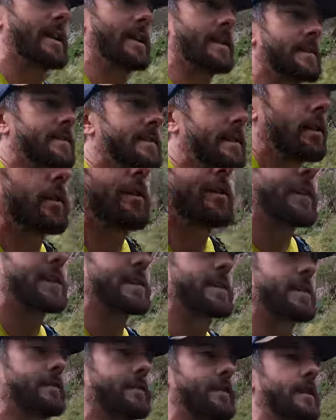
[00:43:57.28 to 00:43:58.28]
itself. It's
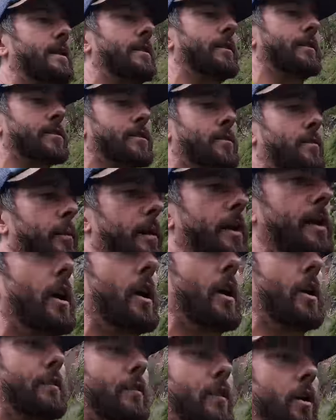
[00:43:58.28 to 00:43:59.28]
the fear of jumping
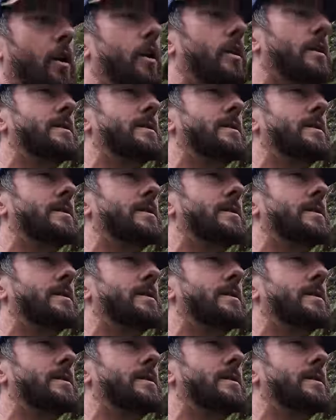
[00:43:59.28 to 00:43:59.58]
off or